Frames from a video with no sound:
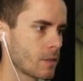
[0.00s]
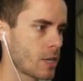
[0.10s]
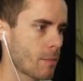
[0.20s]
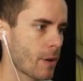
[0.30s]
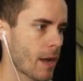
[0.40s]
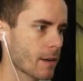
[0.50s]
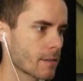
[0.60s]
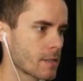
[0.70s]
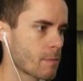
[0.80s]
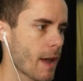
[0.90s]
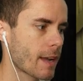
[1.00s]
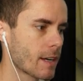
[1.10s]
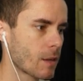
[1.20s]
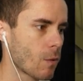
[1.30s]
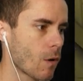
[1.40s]
Jetpack. Smack
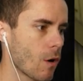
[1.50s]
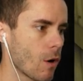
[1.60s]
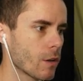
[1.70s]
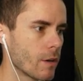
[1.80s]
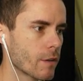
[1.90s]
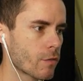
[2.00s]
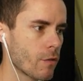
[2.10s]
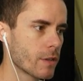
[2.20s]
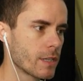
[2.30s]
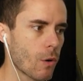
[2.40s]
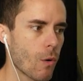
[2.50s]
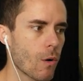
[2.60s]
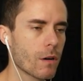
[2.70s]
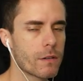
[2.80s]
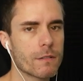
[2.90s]
into the wall. Through the
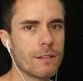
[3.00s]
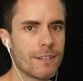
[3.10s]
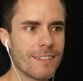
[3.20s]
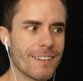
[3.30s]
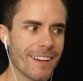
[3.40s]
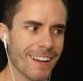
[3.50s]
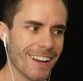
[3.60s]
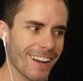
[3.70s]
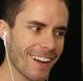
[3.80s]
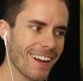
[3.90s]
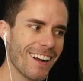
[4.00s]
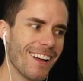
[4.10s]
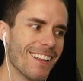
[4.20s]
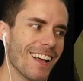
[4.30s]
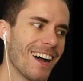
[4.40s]
door.
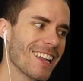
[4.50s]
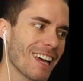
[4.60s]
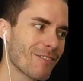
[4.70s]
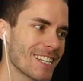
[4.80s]
I love